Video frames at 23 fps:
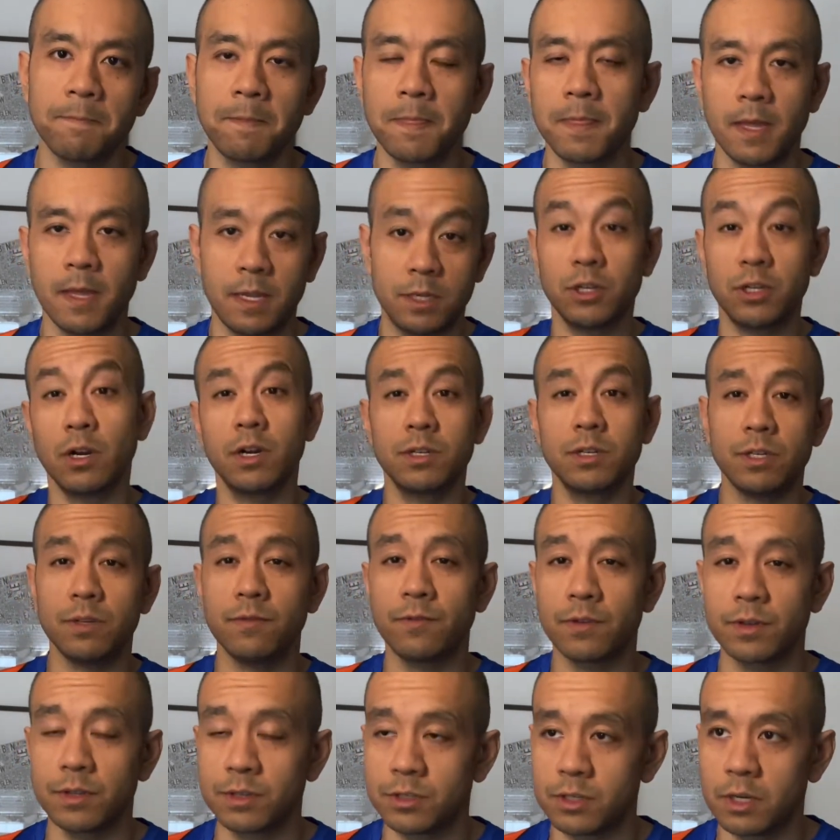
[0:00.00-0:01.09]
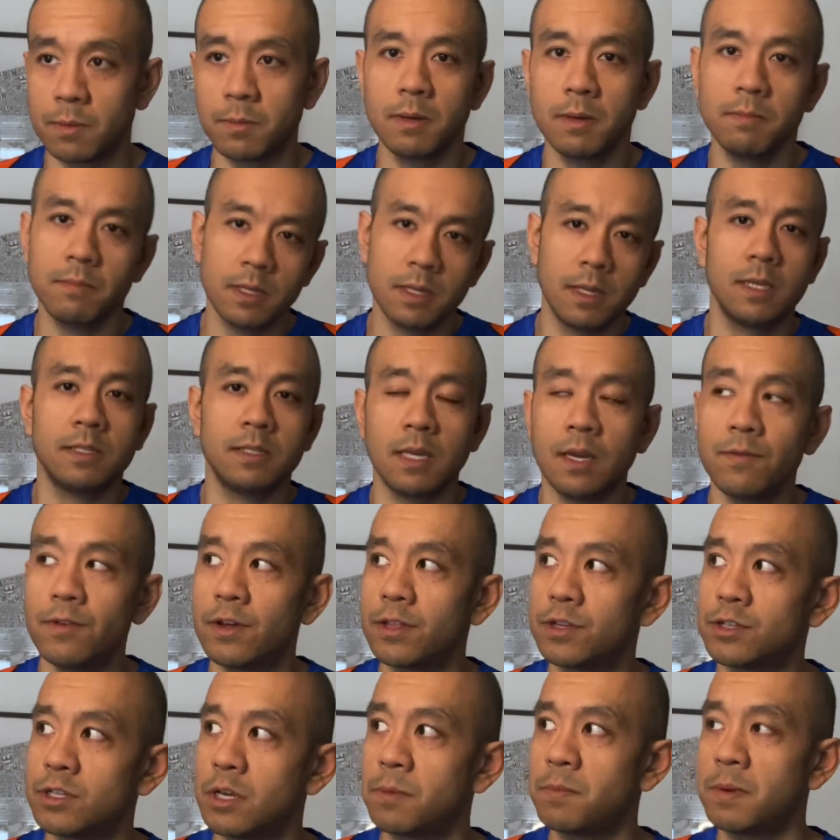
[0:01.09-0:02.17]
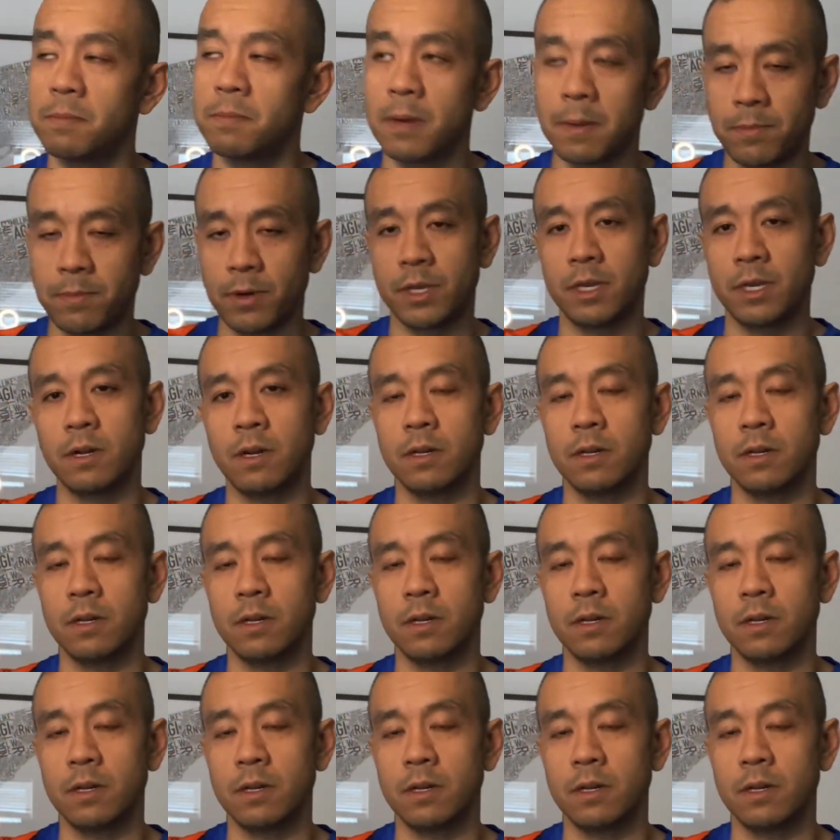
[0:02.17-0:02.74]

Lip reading: They charge you for the shipping, but they save on the shipping by putting it all